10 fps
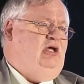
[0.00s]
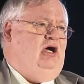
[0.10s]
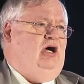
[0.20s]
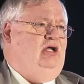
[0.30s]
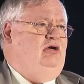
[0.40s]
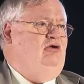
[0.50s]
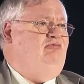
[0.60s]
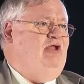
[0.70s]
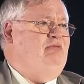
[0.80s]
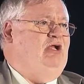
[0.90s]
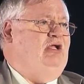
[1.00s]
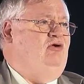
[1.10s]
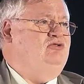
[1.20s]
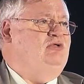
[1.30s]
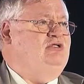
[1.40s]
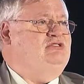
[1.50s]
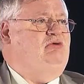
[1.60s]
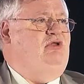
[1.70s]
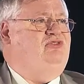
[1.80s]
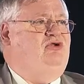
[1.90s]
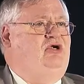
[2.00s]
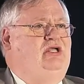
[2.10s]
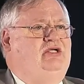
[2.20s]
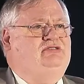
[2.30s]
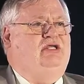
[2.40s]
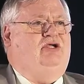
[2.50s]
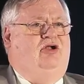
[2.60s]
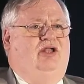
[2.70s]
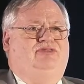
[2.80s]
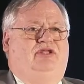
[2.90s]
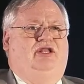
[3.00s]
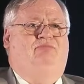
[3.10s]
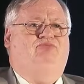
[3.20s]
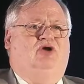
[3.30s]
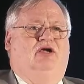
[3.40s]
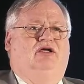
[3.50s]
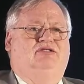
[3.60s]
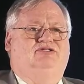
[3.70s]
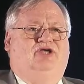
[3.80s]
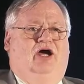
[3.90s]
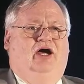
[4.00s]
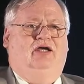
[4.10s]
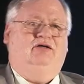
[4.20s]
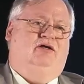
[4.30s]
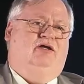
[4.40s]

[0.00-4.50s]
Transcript: I don't know if anybody knows what a C-130 is. They call it the dump truck of the sky.